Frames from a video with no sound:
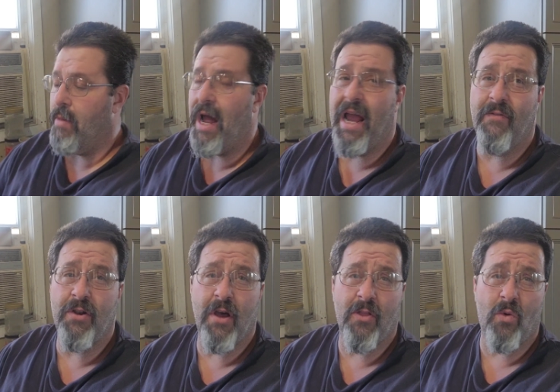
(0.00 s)
I have
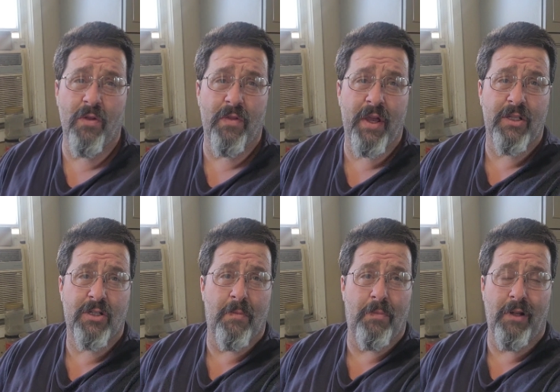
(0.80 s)
another one that is
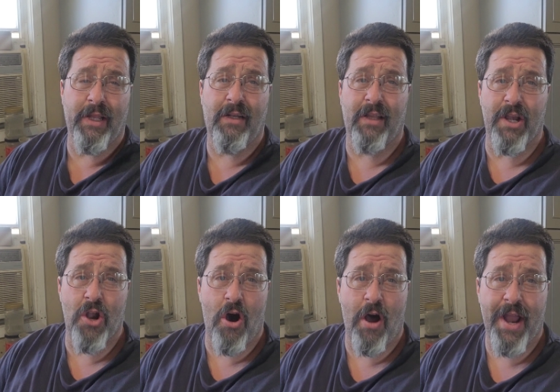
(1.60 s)
completely
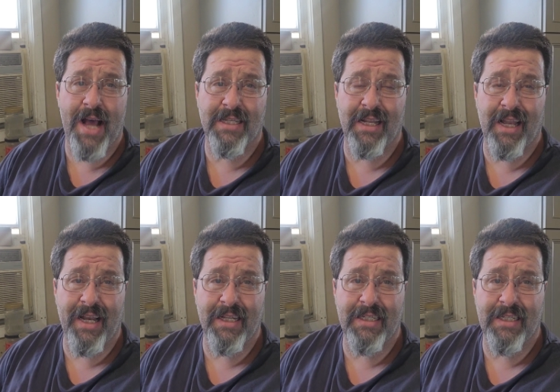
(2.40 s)
non-isolated